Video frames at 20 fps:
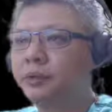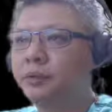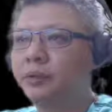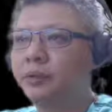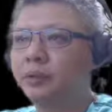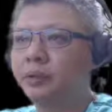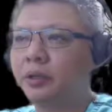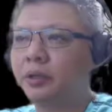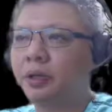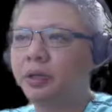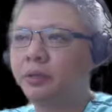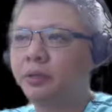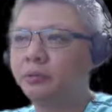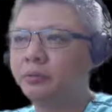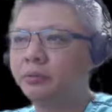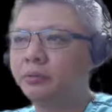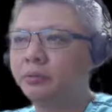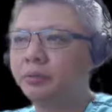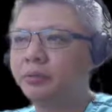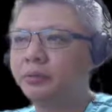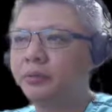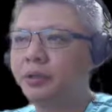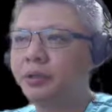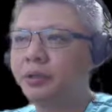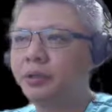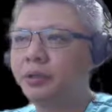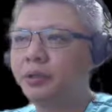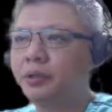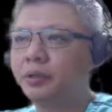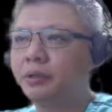The cannon will
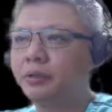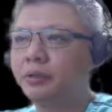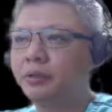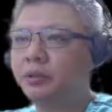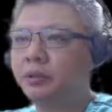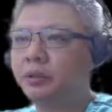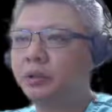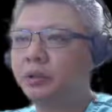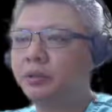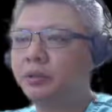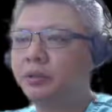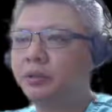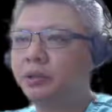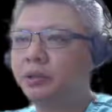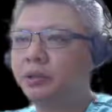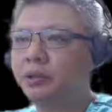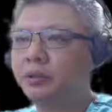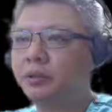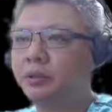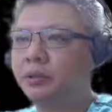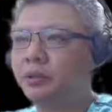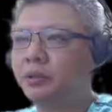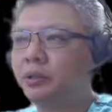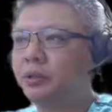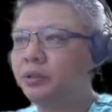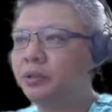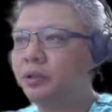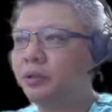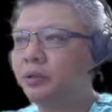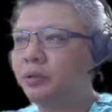retreat and chase
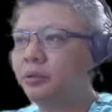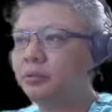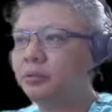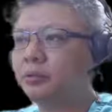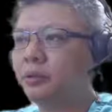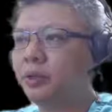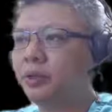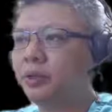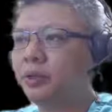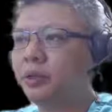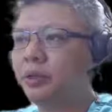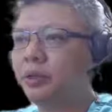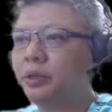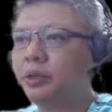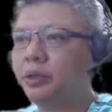the chariot away.